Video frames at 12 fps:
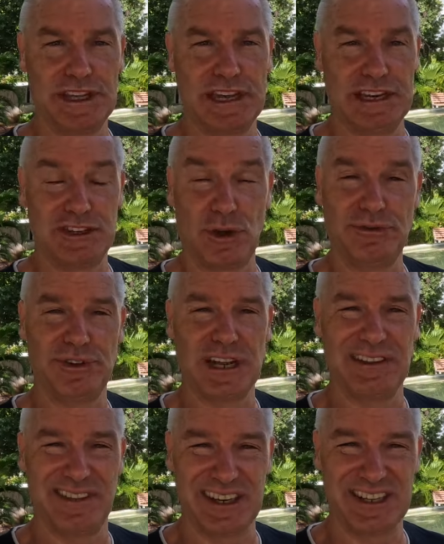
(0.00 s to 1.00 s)
weekend. Don't
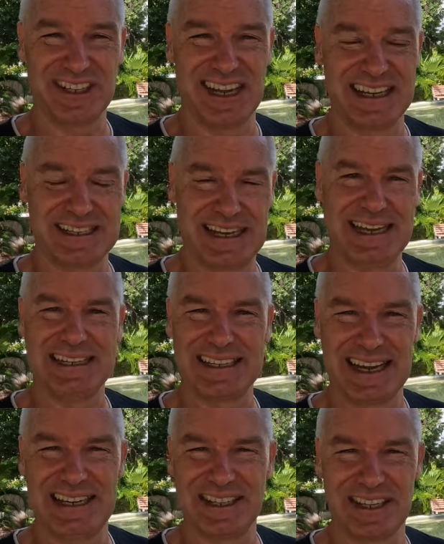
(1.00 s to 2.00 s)
forget, they just had 10
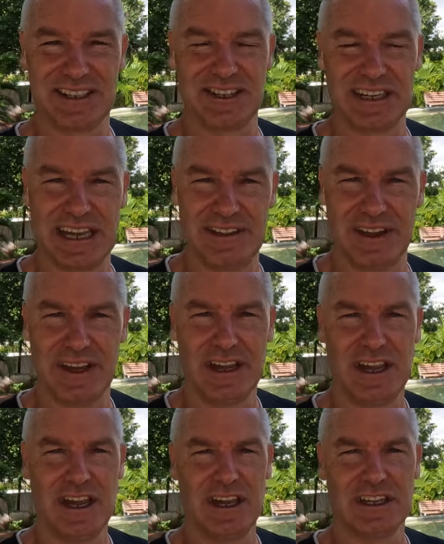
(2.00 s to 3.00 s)
days together
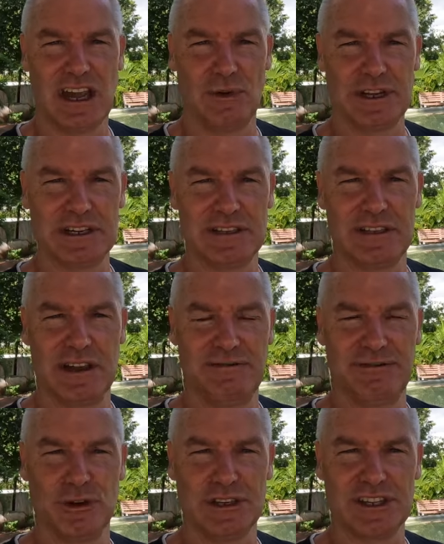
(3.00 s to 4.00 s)
going into that
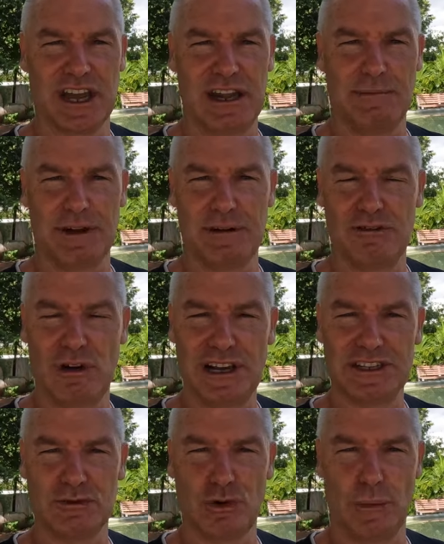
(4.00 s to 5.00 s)
first game and
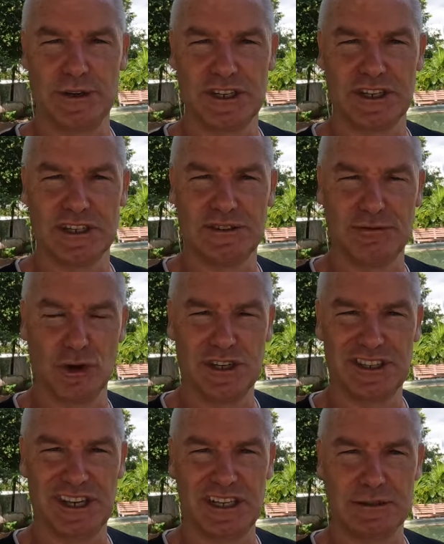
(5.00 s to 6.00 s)
Razor Robertson's
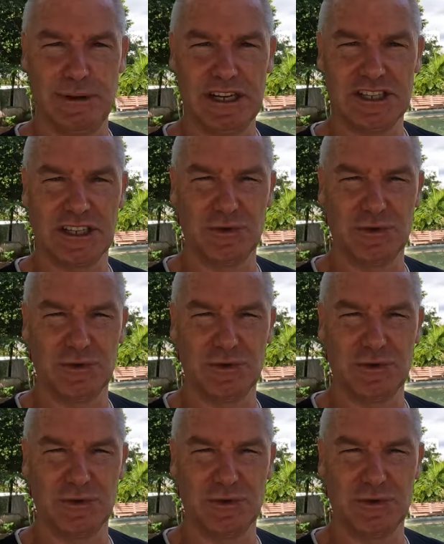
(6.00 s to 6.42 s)
first test match.